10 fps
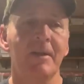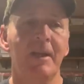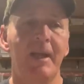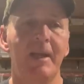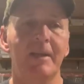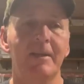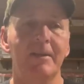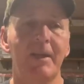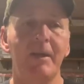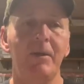and
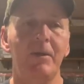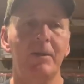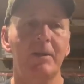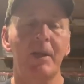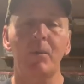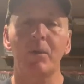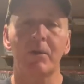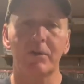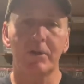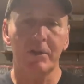they were
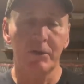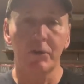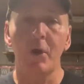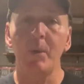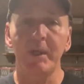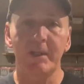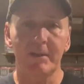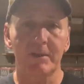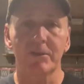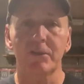
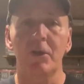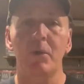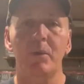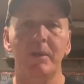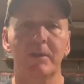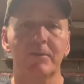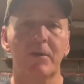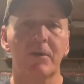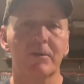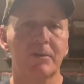growing slowly as
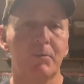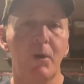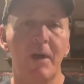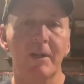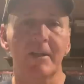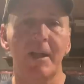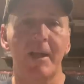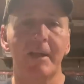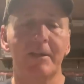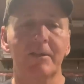far as their product
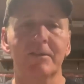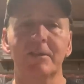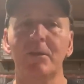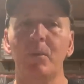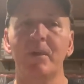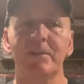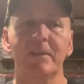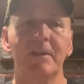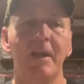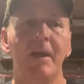line. There still
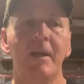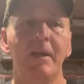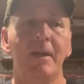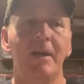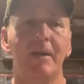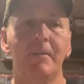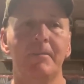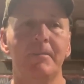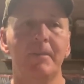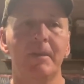wasn't
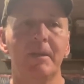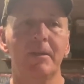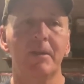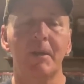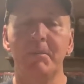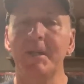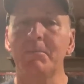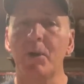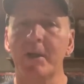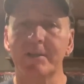a big
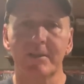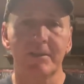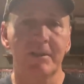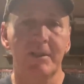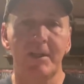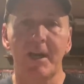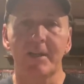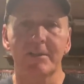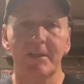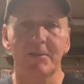presence in the United
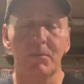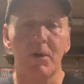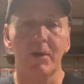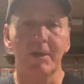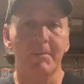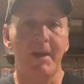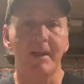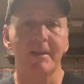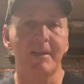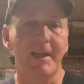States market back
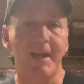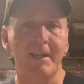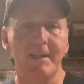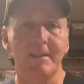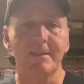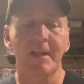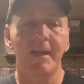in the 90s.